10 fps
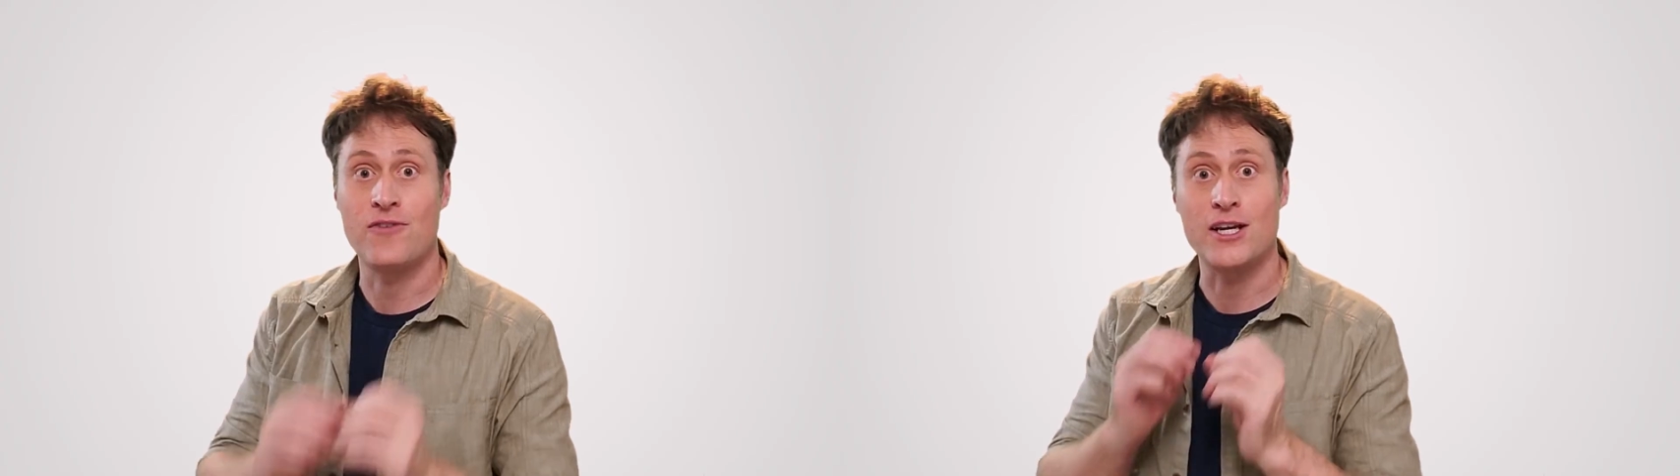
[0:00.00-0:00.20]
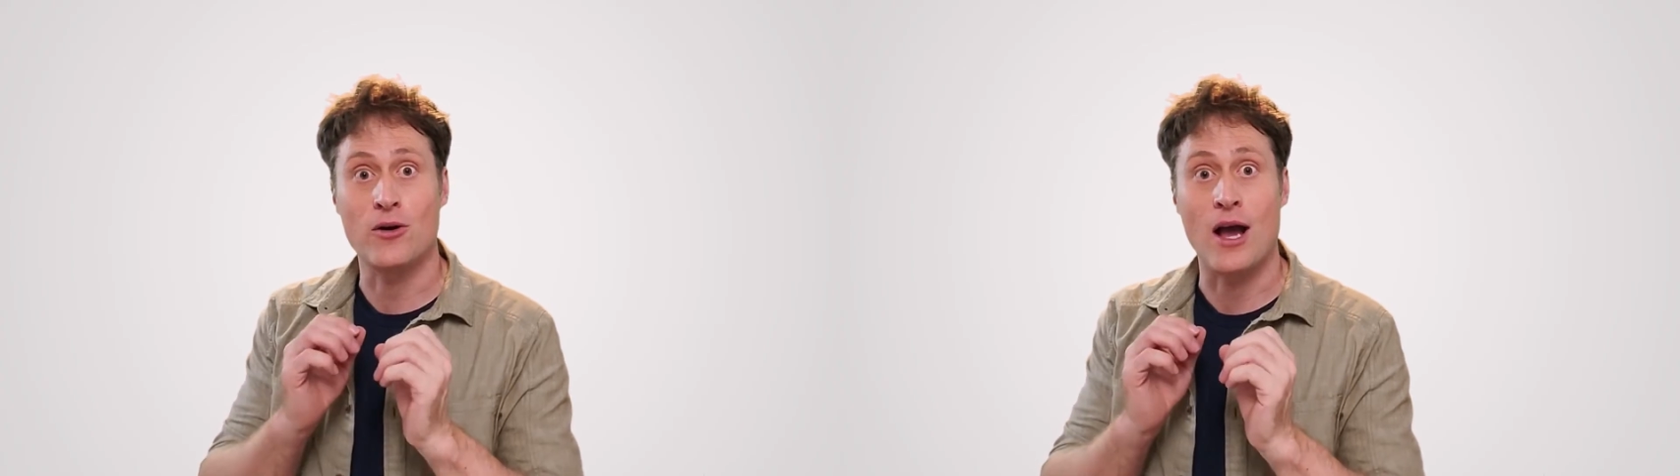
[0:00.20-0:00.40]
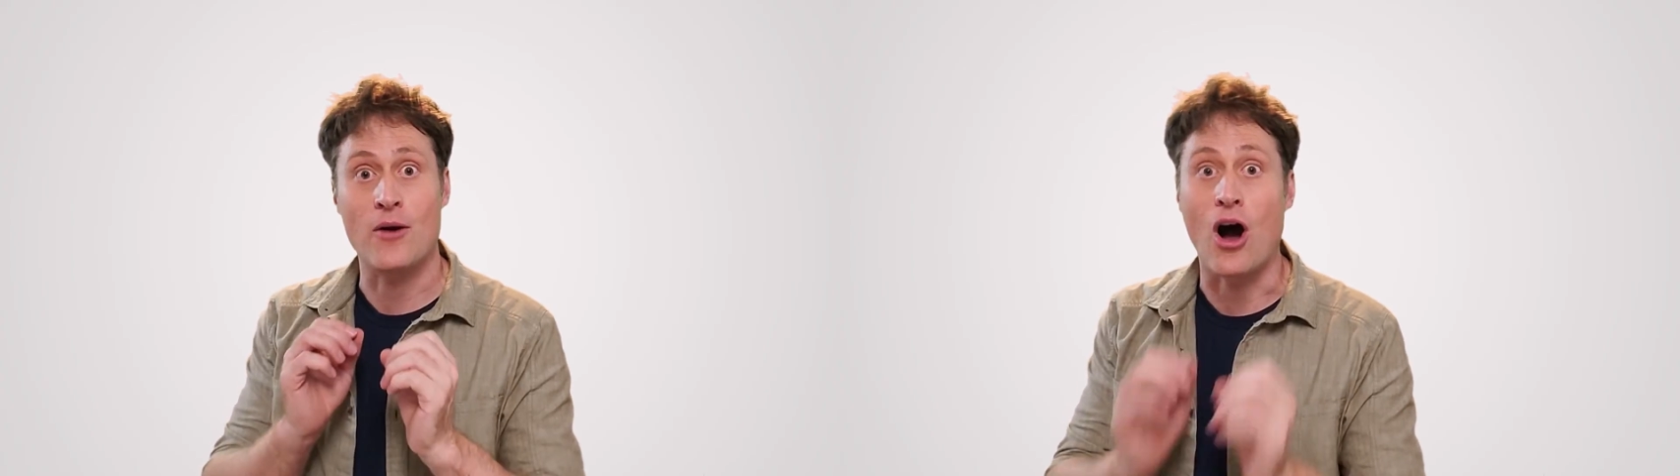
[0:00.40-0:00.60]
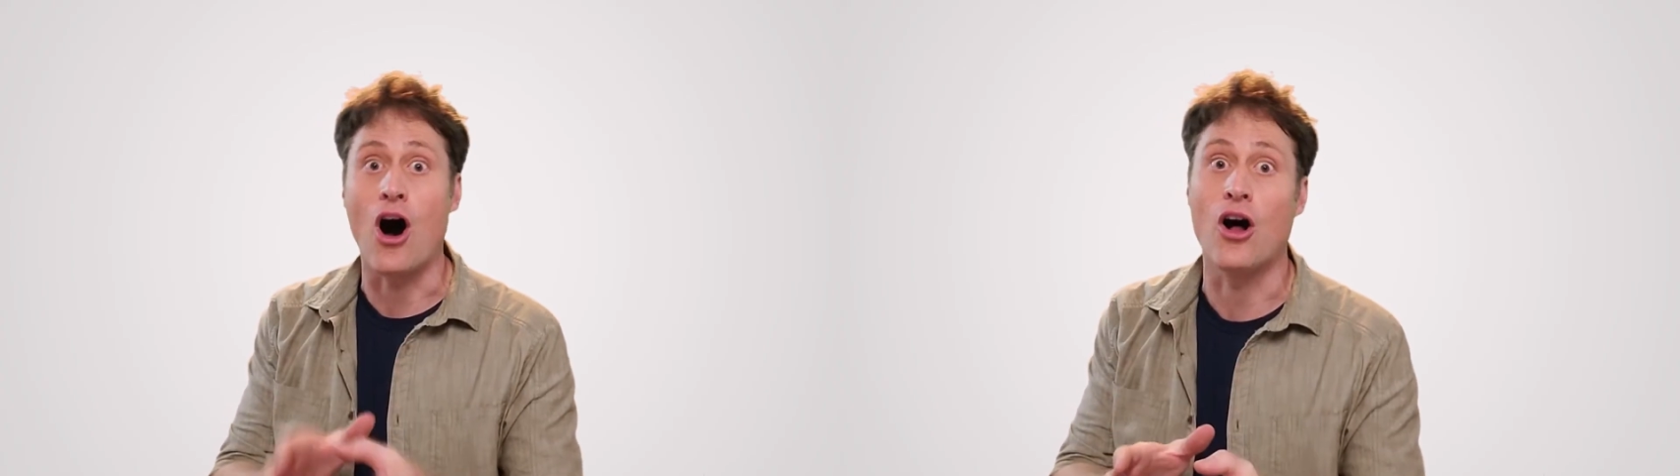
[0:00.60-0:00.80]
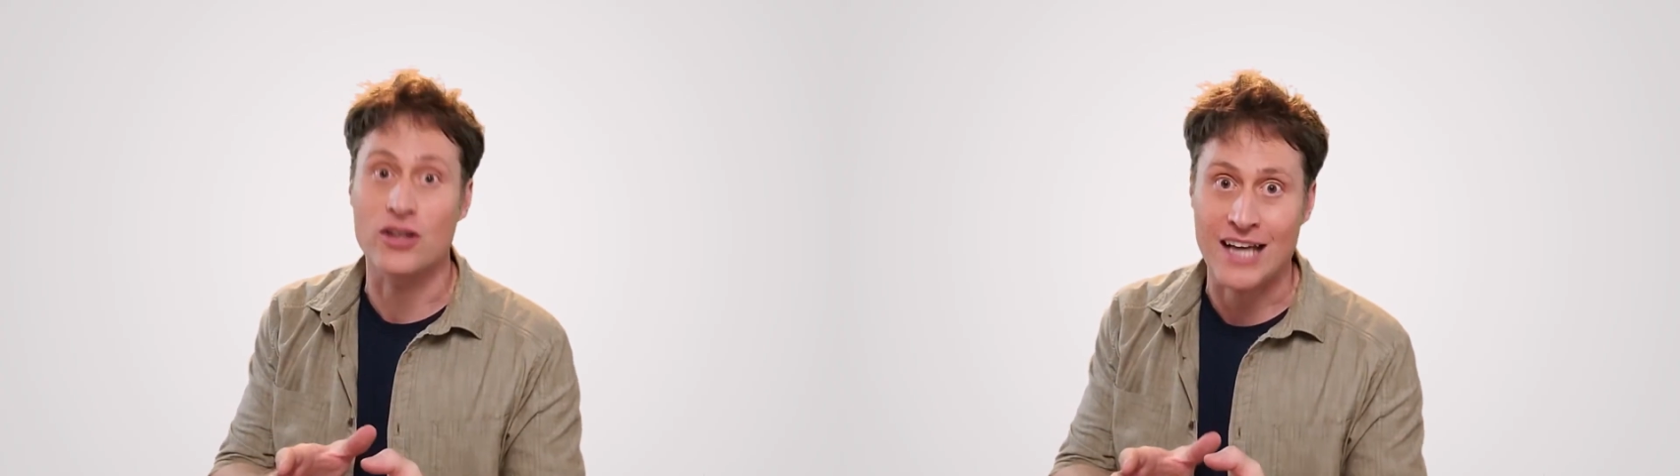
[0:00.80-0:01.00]
figure out
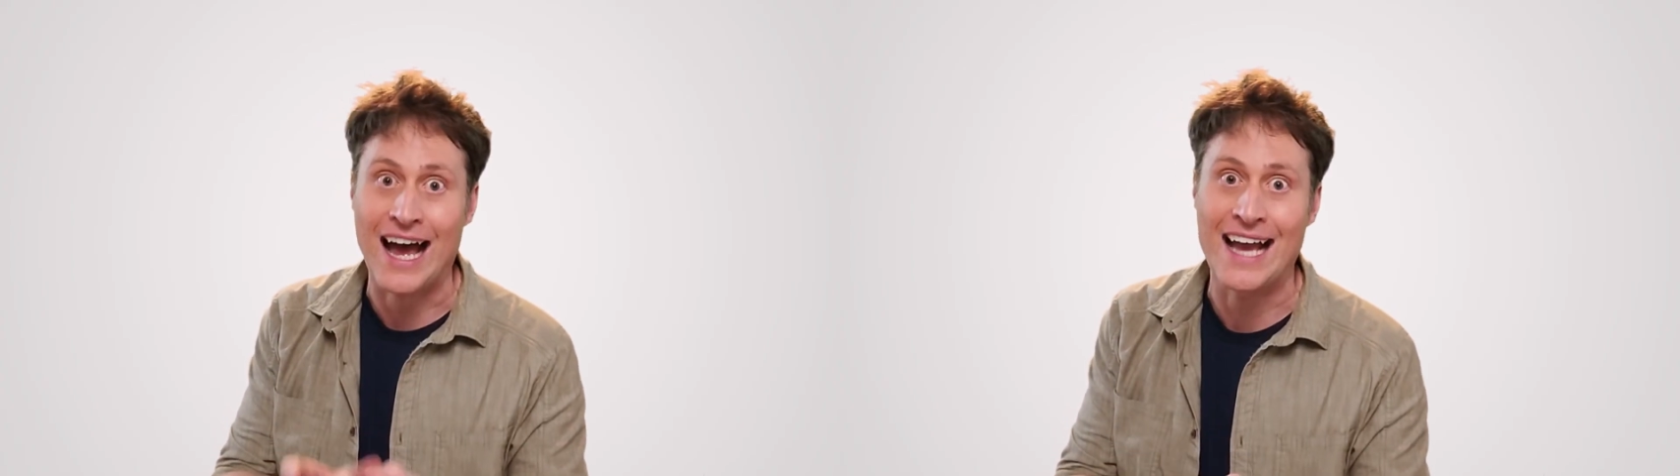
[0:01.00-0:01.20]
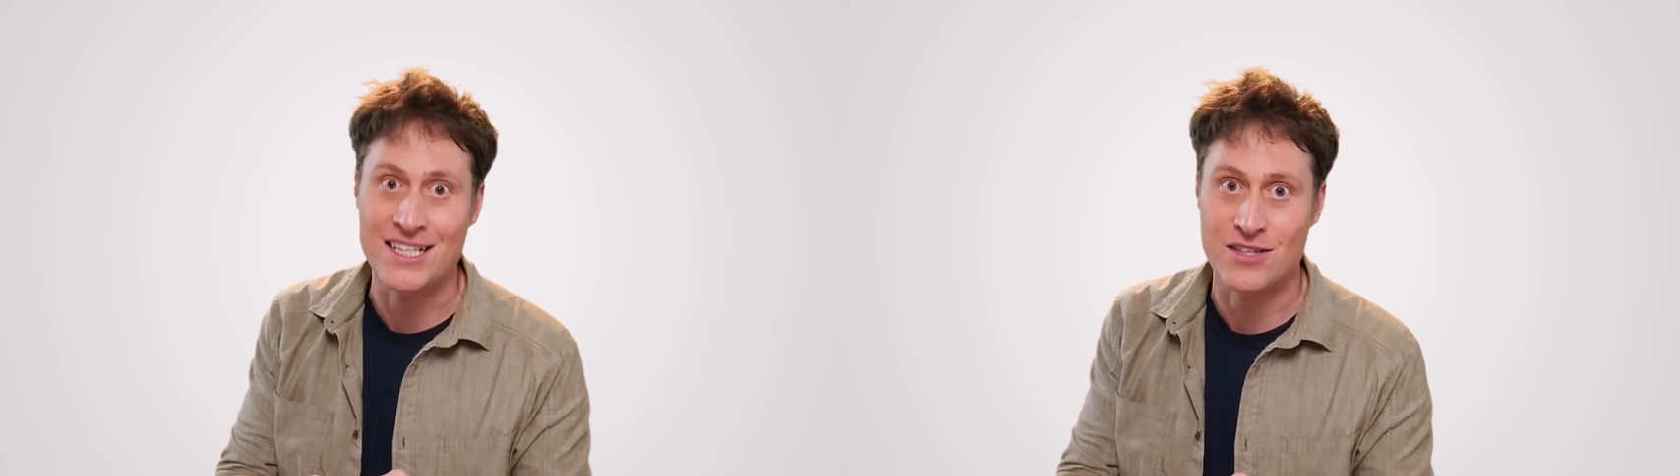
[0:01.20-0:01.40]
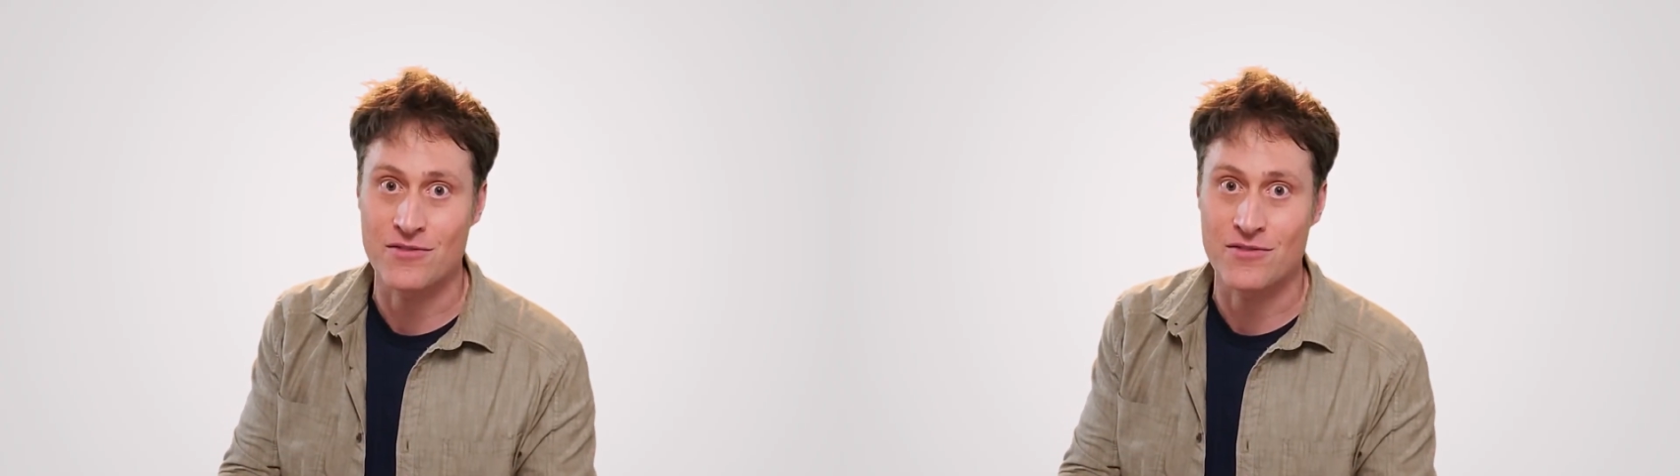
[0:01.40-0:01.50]
all kinds of